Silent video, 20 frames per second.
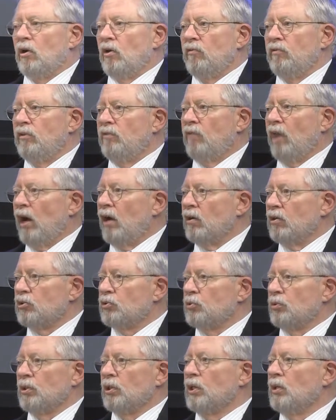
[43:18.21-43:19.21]
COVID
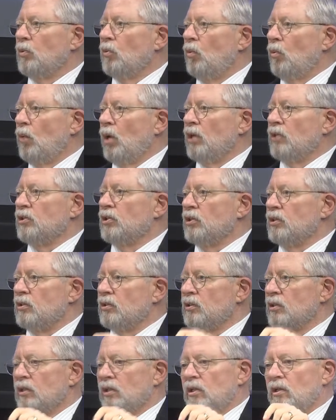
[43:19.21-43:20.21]
virus really
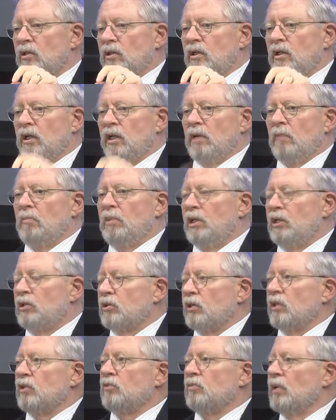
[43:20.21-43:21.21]
wasn't going to be
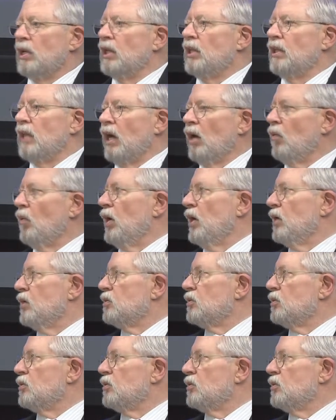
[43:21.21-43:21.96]
transmitted that way.